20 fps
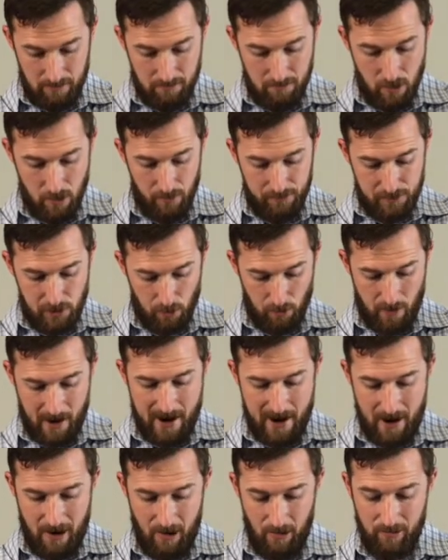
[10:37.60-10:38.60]
moves
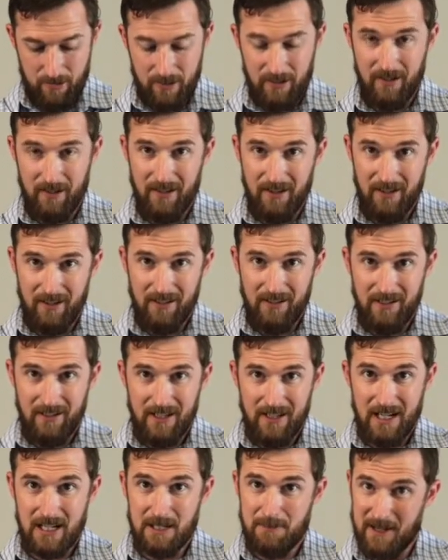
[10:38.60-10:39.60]
around
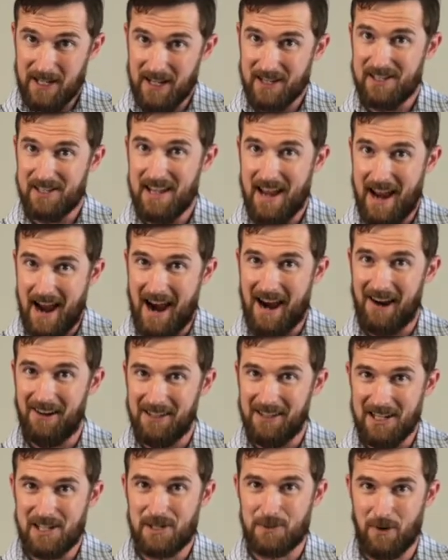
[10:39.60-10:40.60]
is because the air
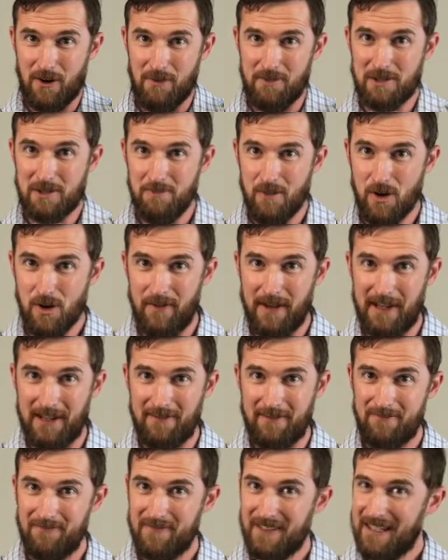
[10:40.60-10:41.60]
in this room is moving.